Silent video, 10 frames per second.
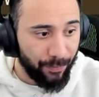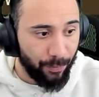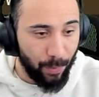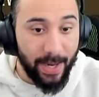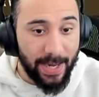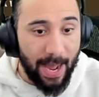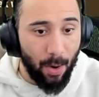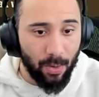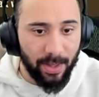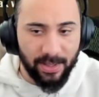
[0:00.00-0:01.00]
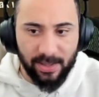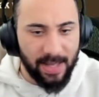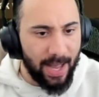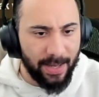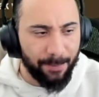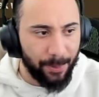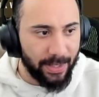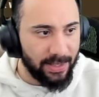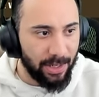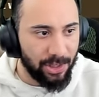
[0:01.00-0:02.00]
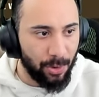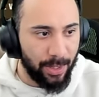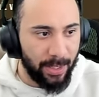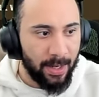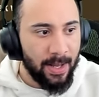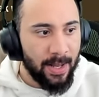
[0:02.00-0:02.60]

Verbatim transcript: right now. It's not in plague territory,